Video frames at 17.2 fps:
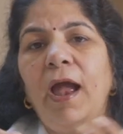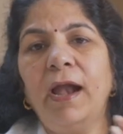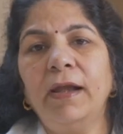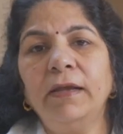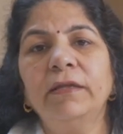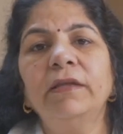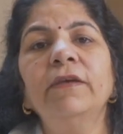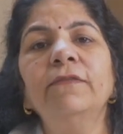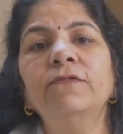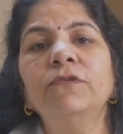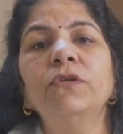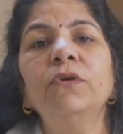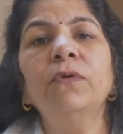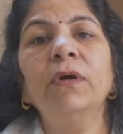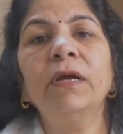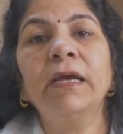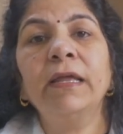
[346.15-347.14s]
and gives
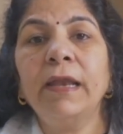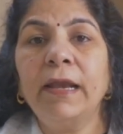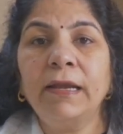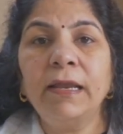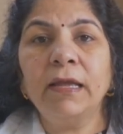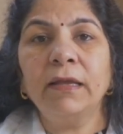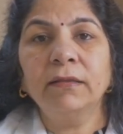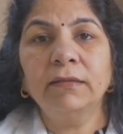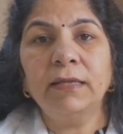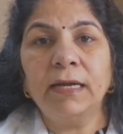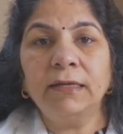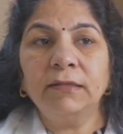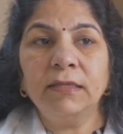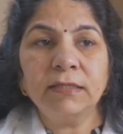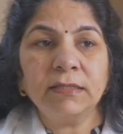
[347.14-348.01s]
you a grading that